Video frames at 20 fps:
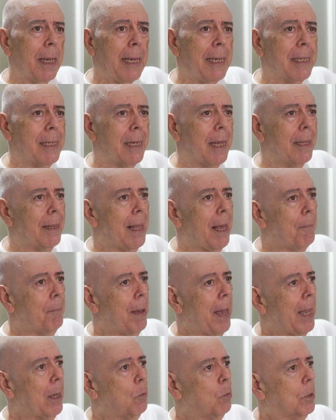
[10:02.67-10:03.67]
He said that
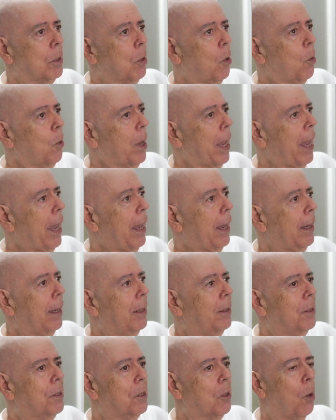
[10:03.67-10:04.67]
mic was okay,
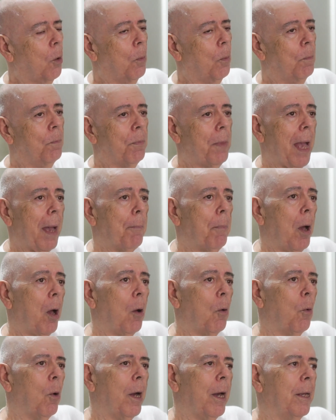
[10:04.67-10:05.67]
and so I
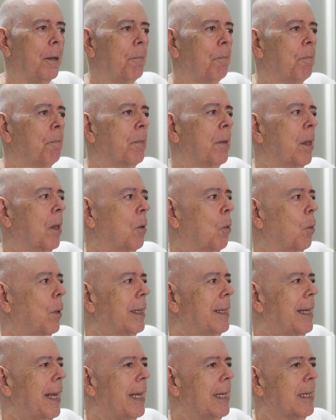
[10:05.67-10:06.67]
bought one. We
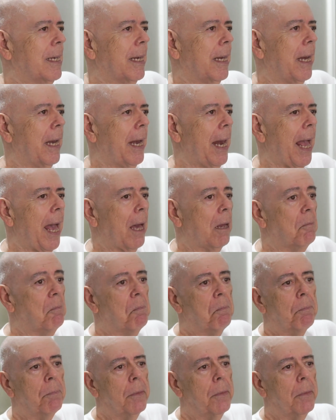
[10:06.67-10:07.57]
tested it out.